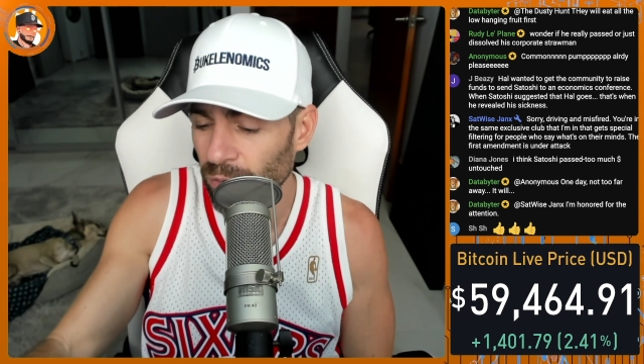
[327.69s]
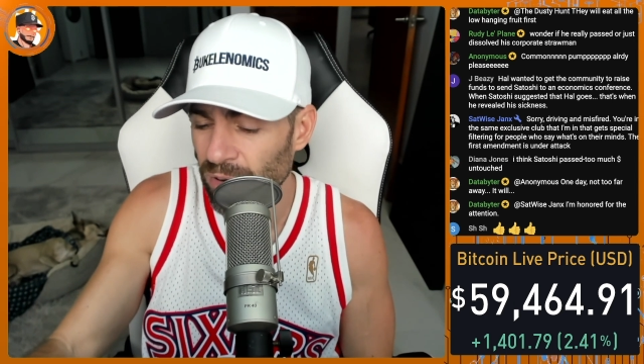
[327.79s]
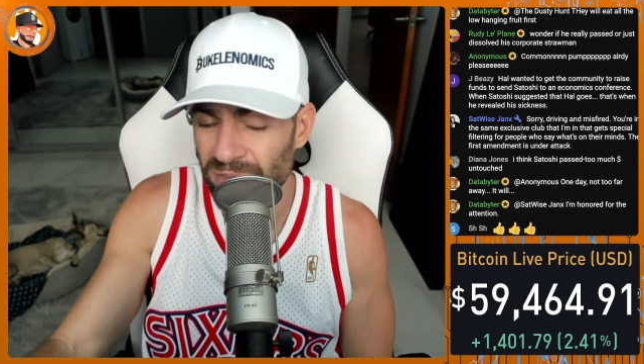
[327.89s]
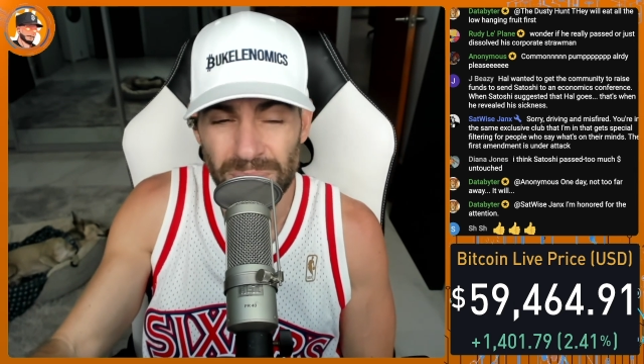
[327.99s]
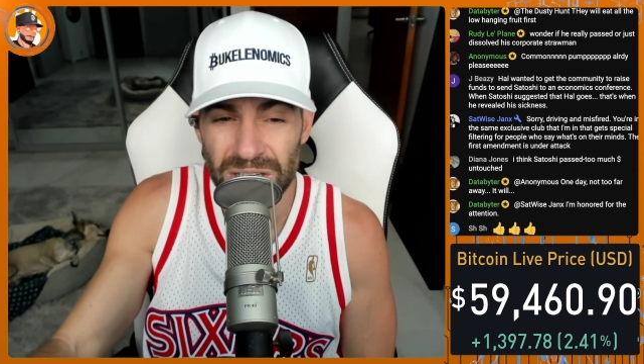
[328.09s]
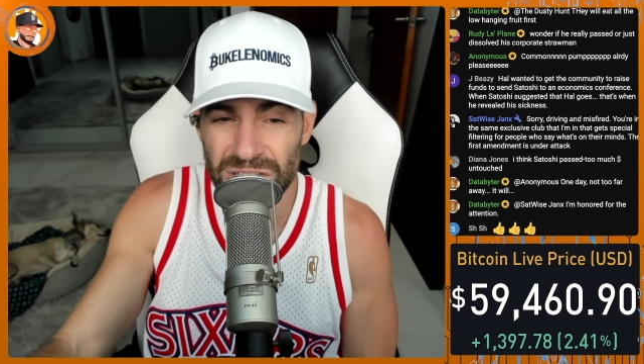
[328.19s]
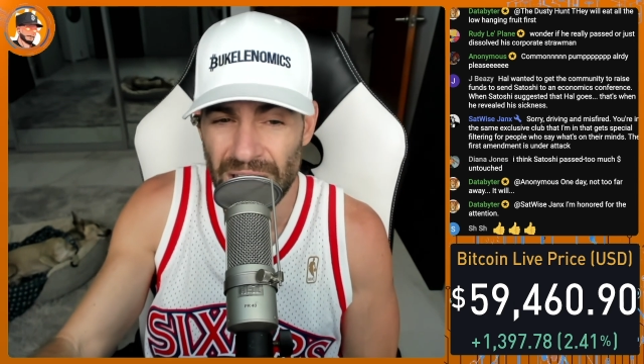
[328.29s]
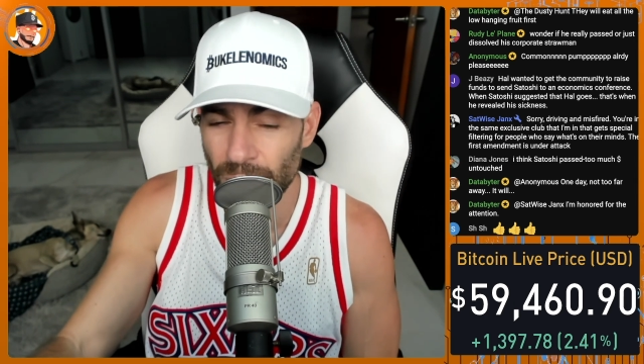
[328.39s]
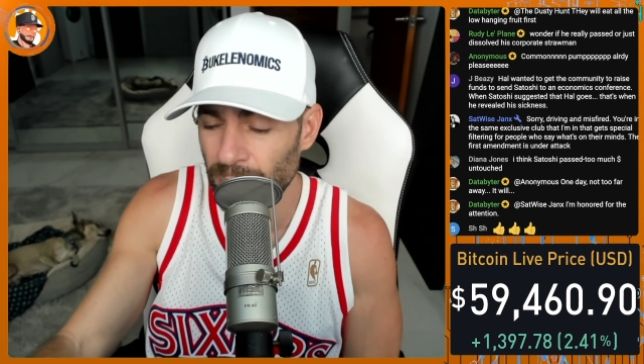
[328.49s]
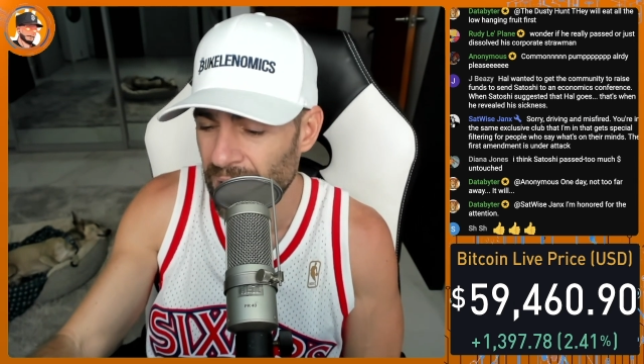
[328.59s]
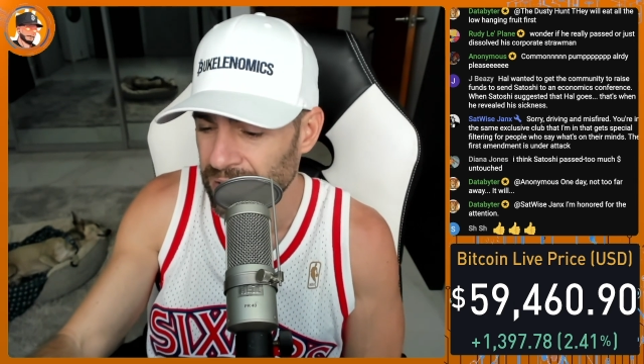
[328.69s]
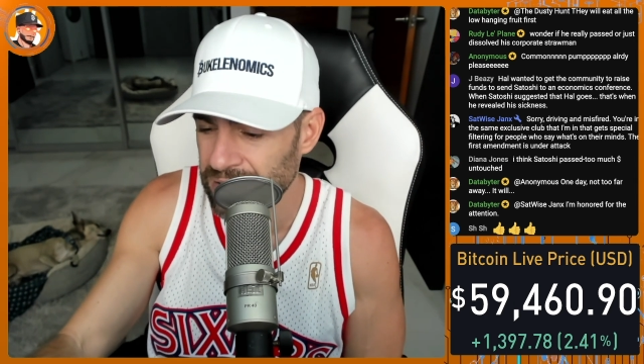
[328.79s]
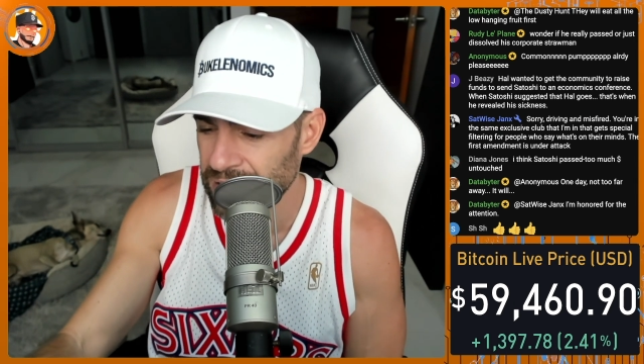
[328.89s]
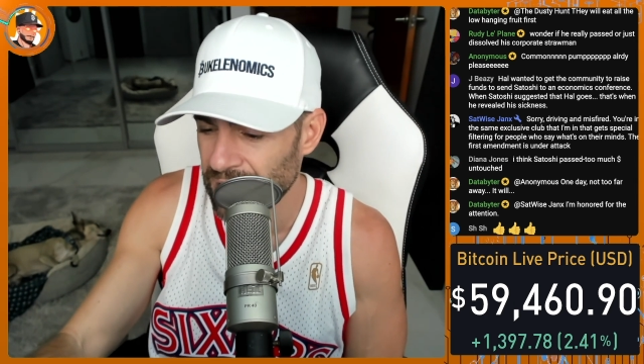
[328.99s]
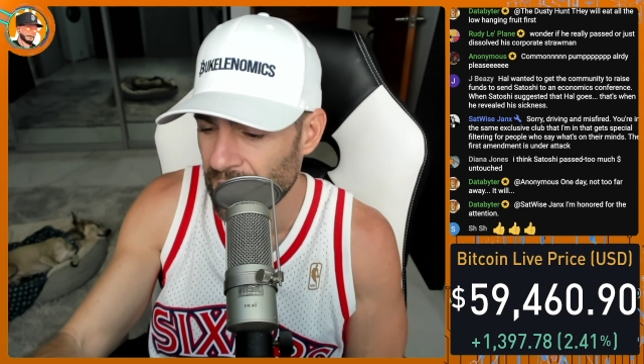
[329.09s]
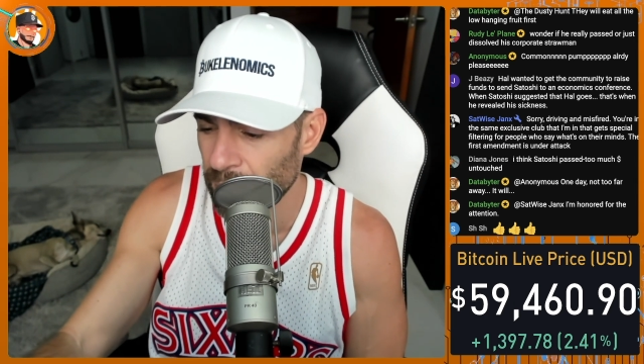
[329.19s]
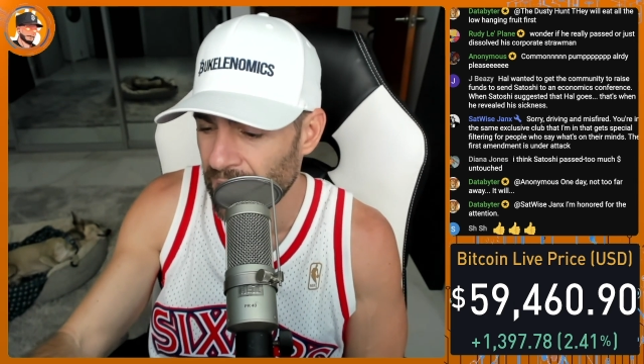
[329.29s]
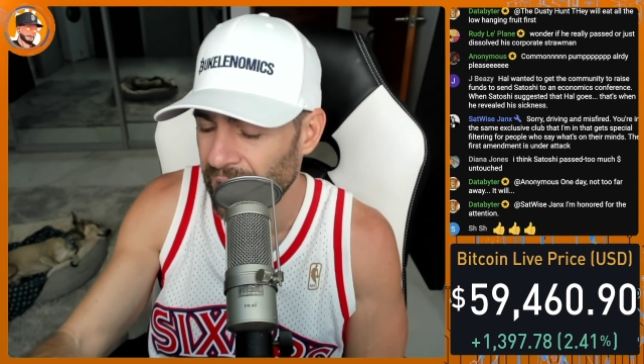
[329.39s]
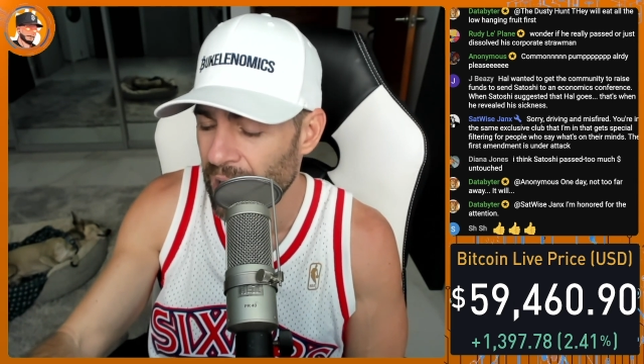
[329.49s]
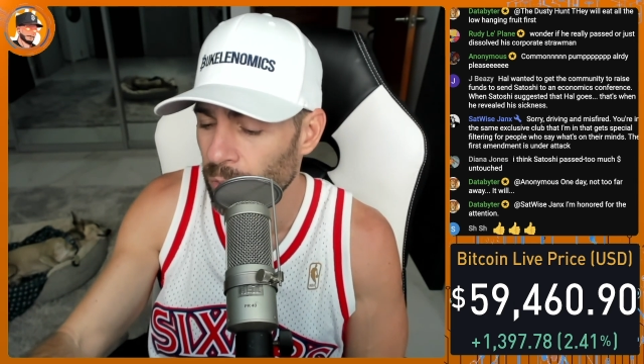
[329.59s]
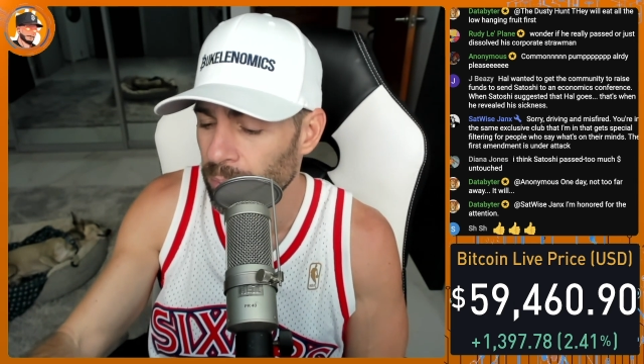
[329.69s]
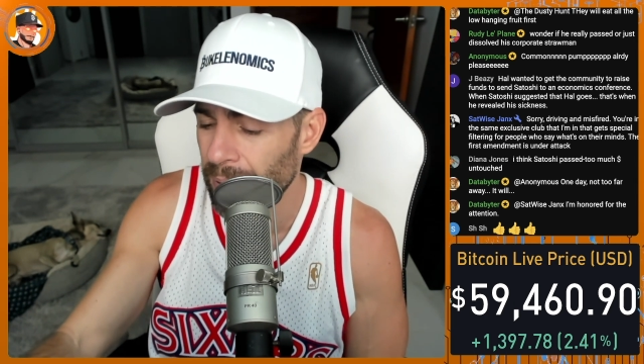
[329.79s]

we've been shadow banned since I got my account